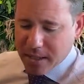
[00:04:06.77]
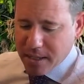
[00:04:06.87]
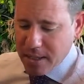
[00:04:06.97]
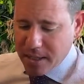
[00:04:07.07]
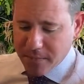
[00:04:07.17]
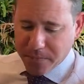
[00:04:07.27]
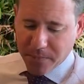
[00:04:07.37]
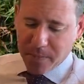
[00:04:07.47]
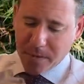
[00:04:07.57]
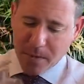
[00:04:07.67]
the
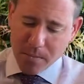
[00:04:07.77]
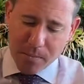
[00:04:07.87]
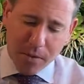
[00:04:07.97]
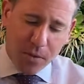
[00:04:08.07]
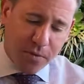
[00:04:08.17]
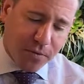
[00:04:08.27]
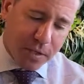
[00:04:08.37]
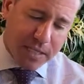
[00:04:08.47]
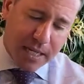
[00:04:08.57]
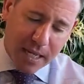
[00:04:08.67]
beautiful
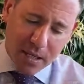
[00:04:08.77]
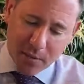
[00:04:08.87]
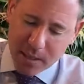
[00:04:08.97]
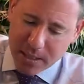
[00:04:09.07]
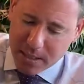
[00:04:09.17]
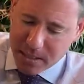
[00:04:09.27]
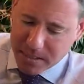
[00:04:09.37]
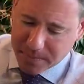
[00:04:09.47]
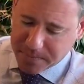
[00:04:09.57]
Italian ruscus.